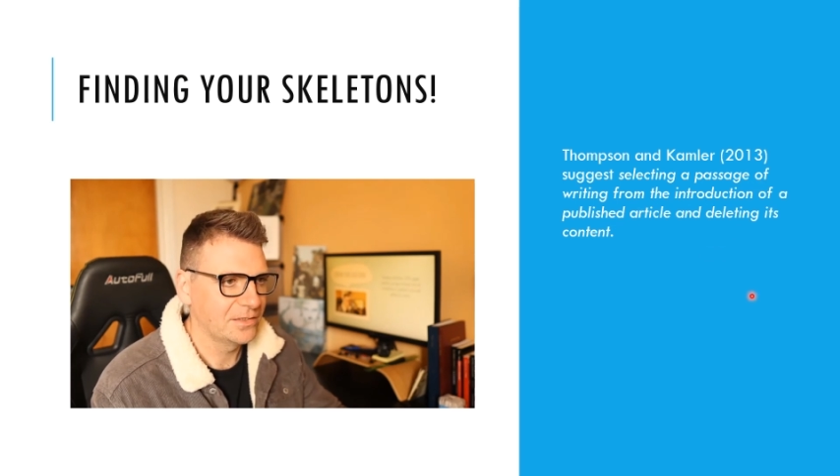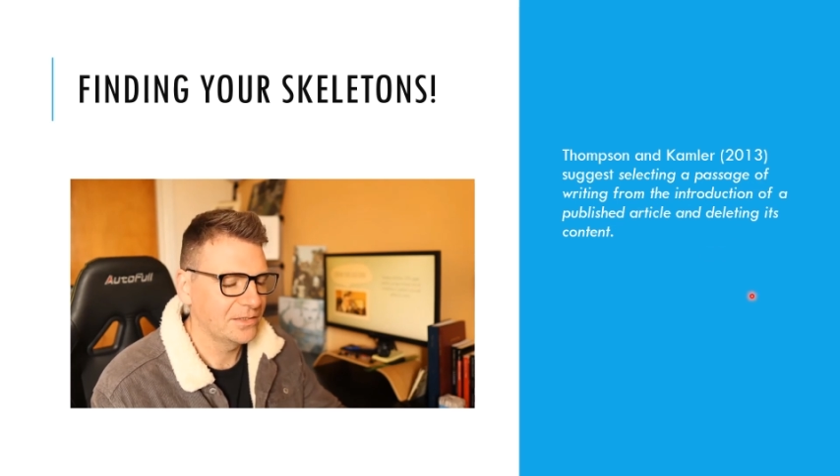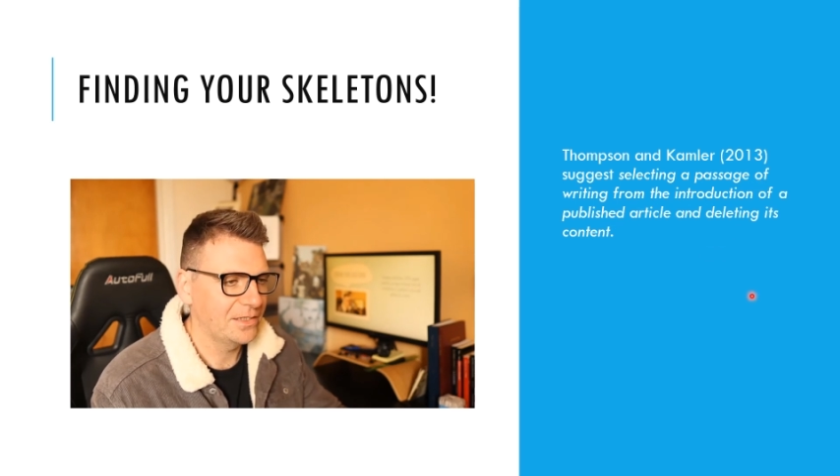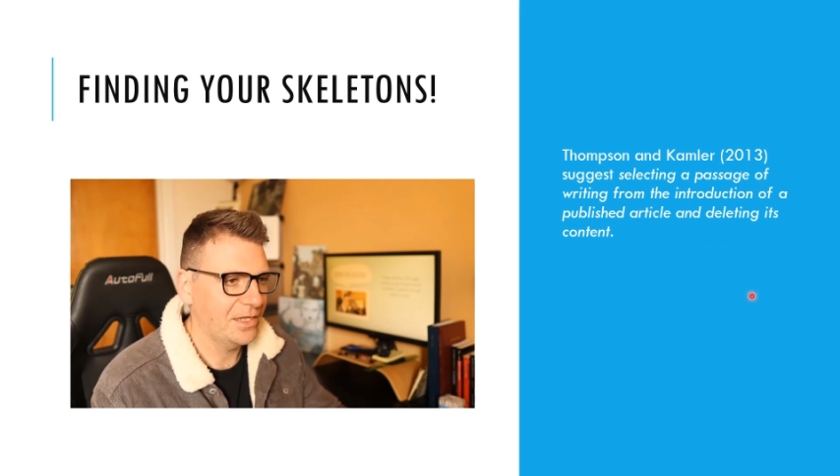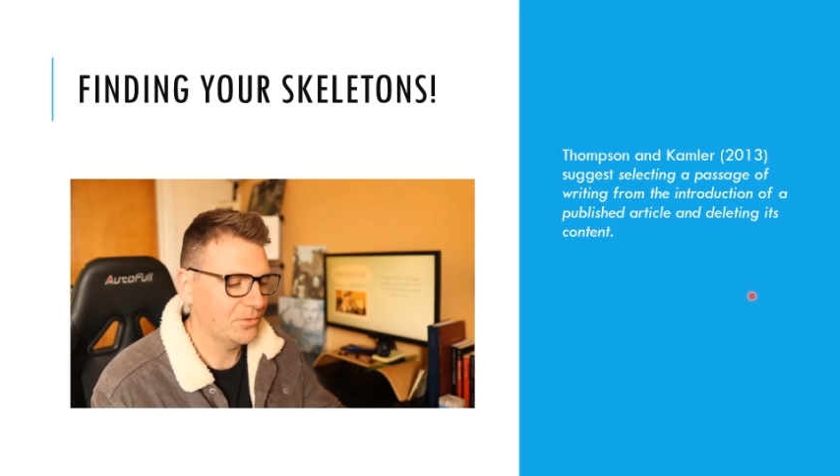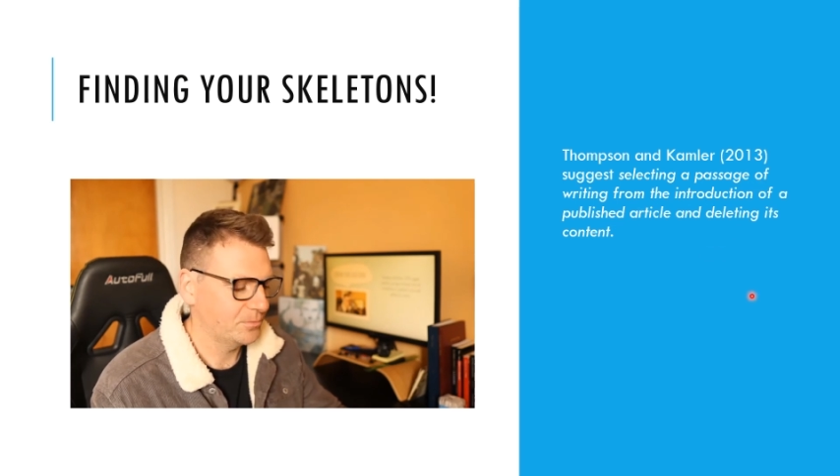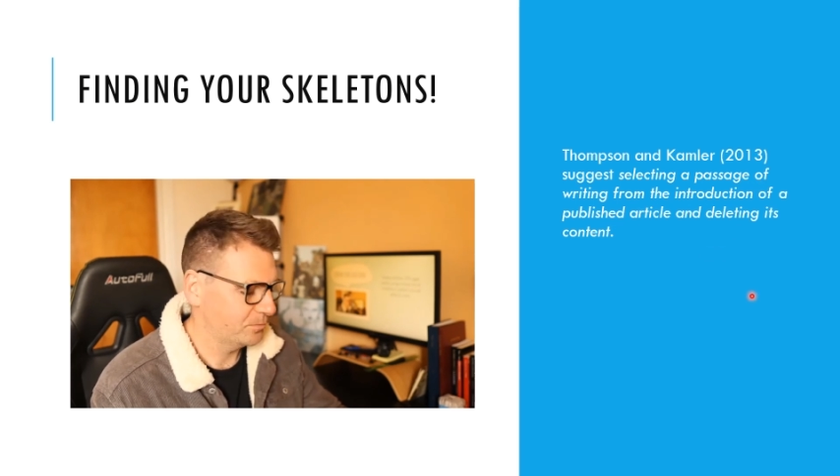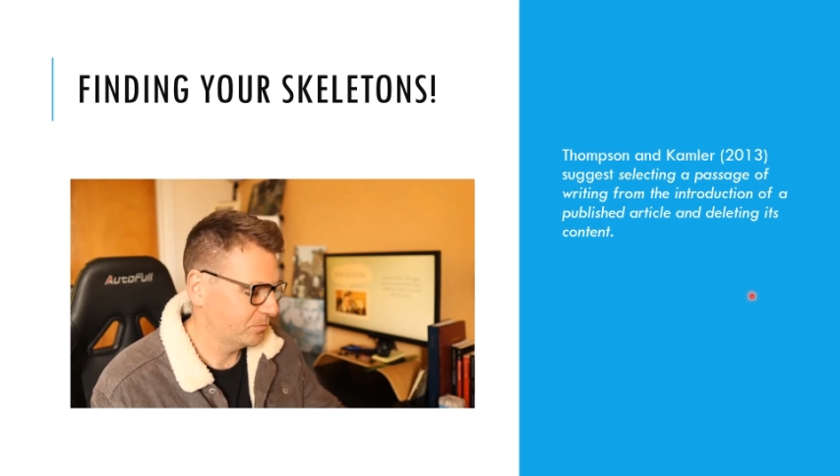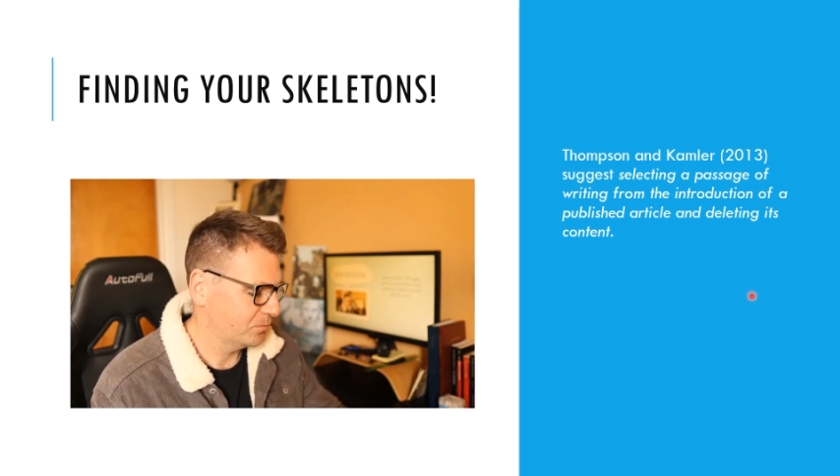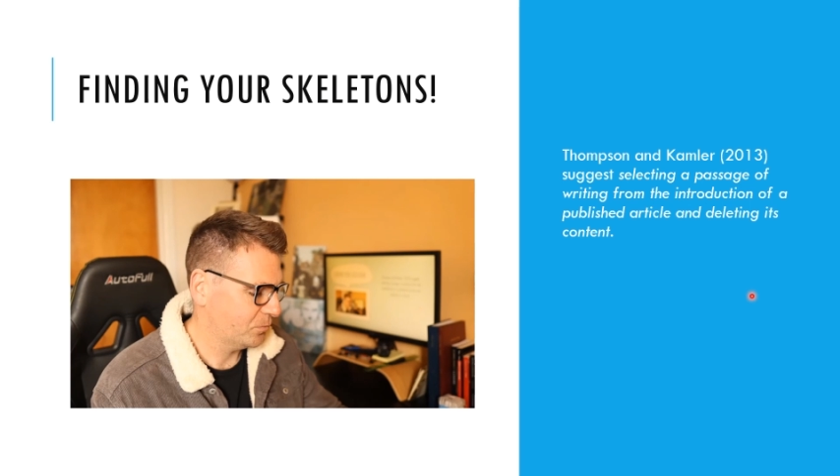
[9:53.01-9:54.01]
Now,
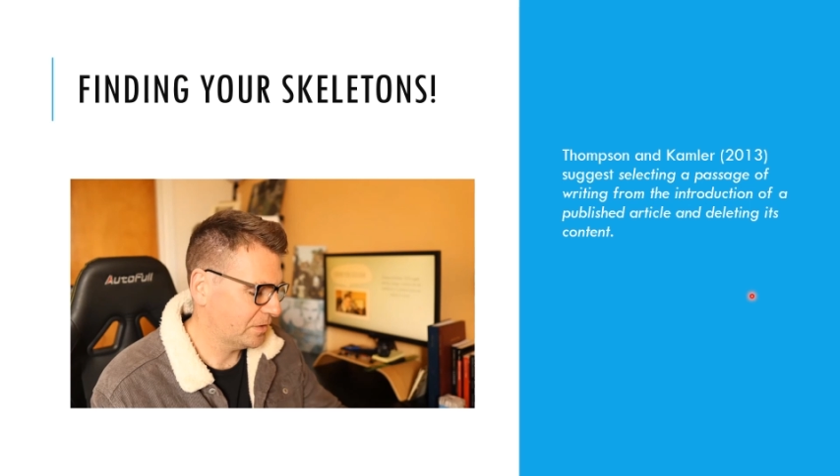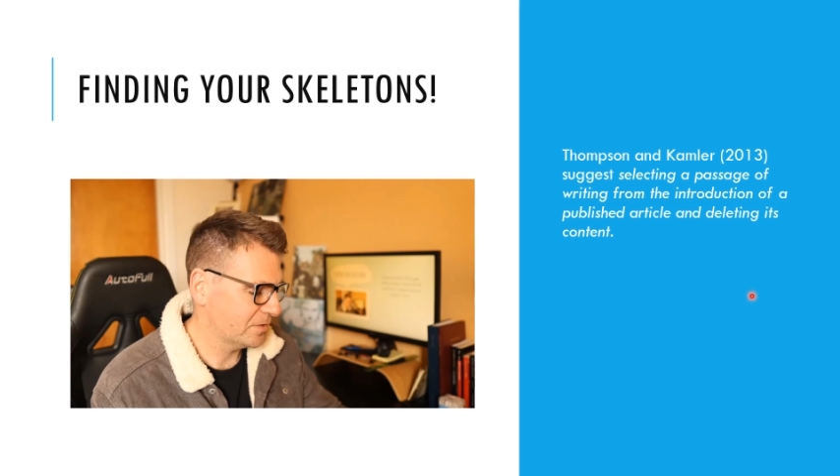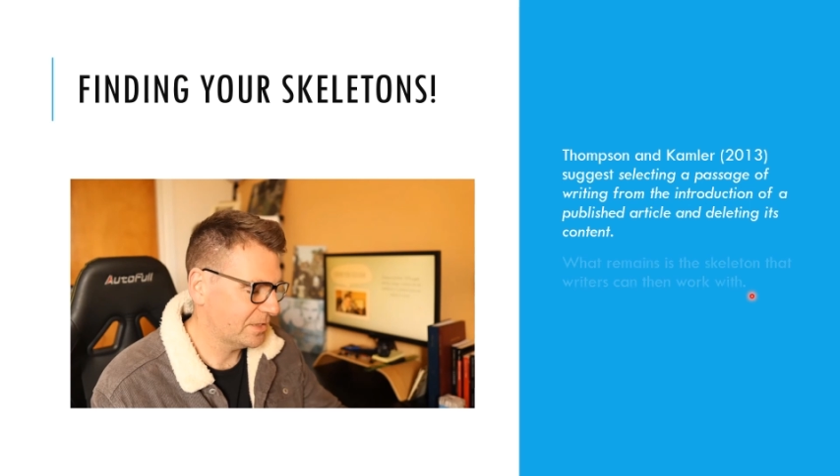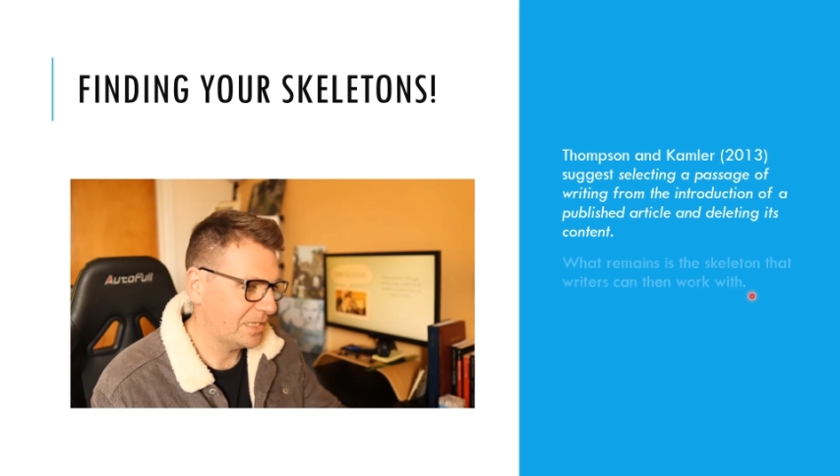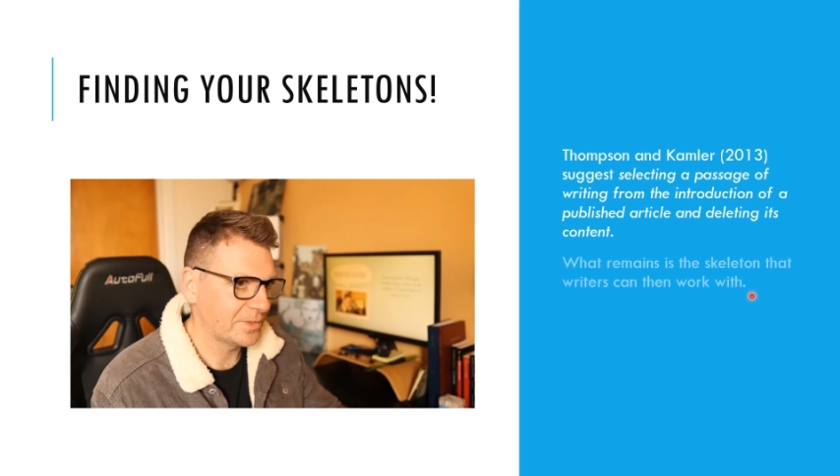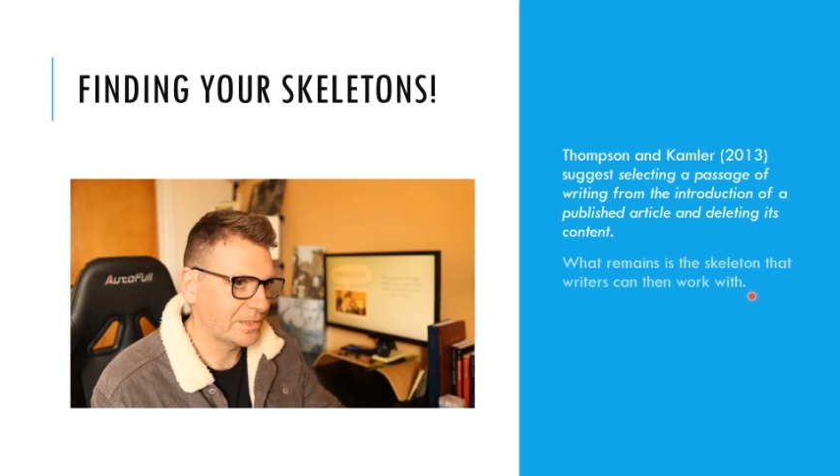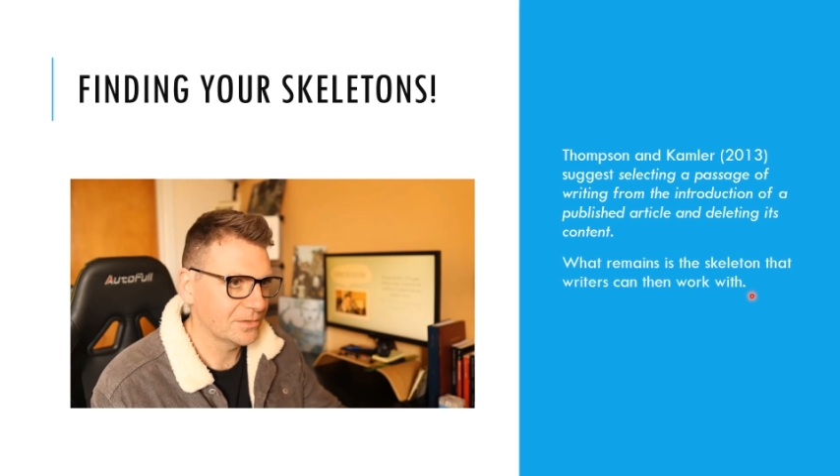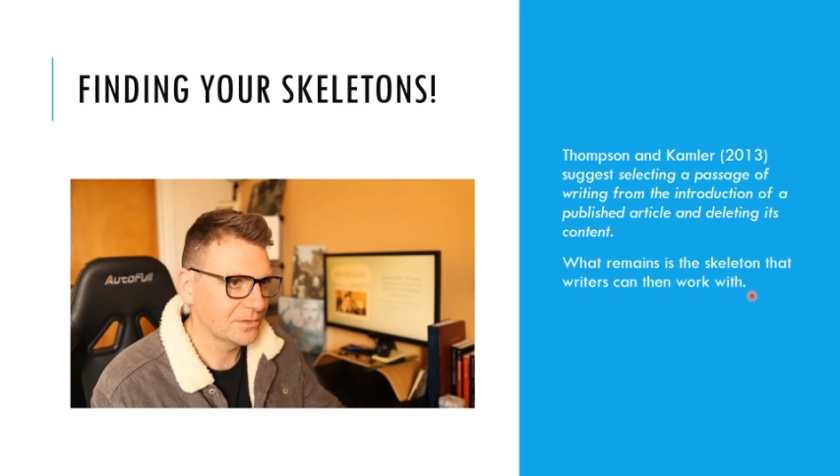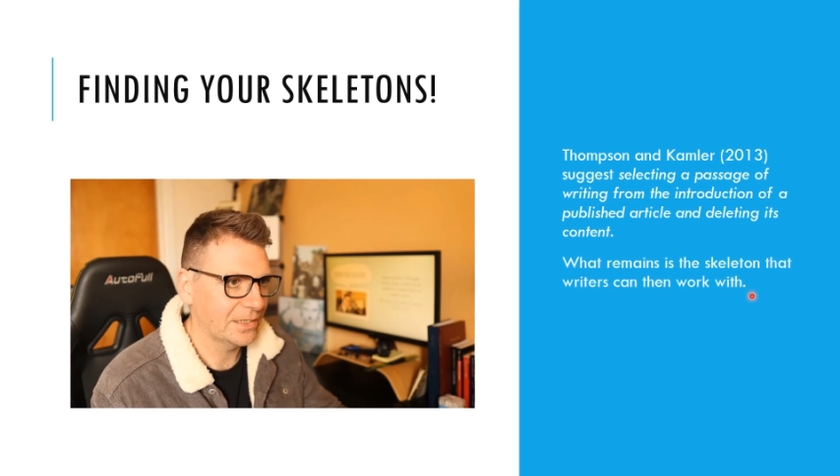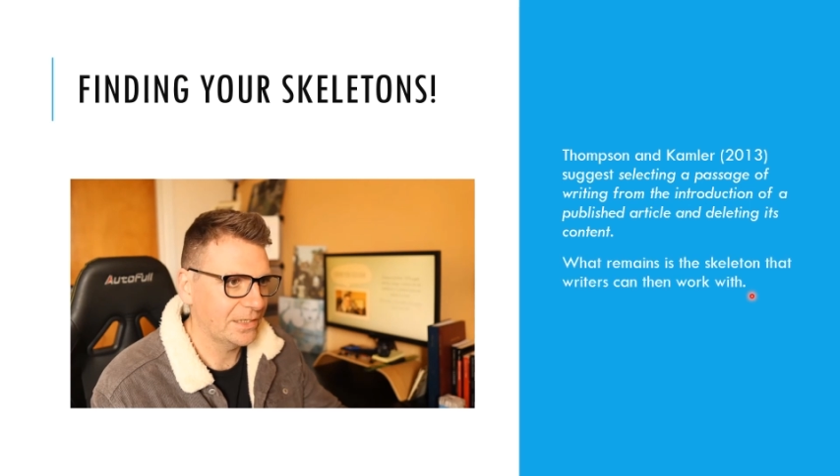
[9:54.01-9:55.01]
what does that mean?
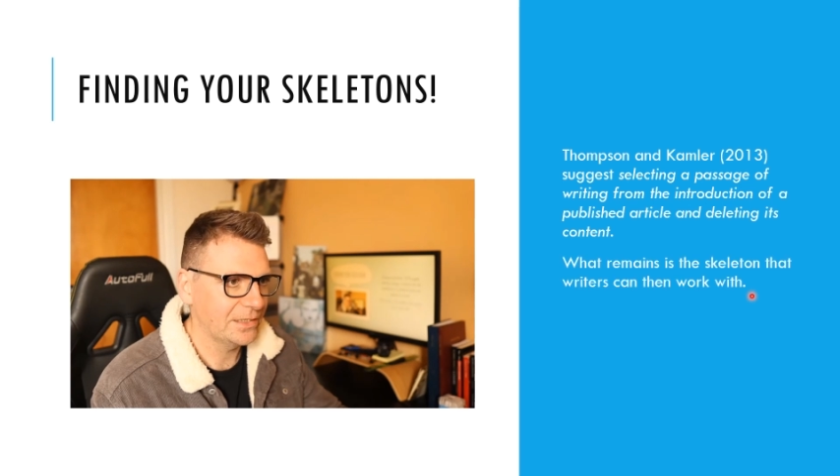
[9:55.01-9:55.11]
Okay.